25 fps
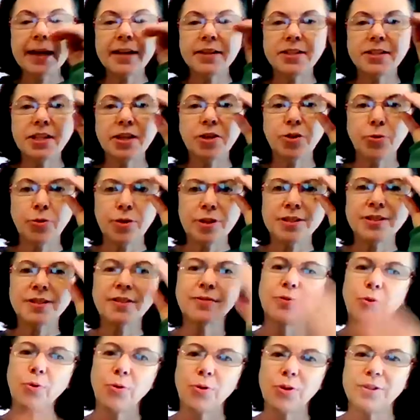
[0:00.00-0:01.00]
A decrease,
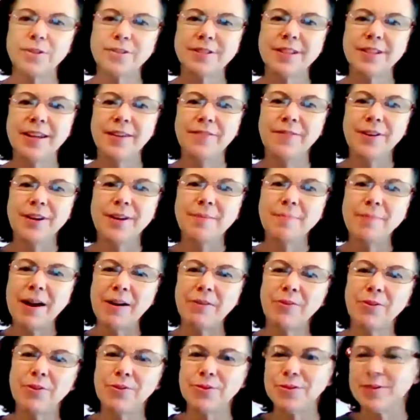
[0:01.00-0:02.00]
of course, if an
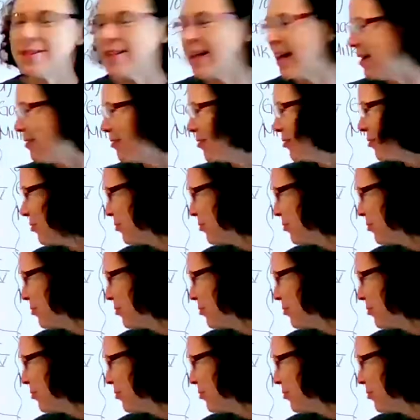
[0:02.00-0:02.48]
amount goes down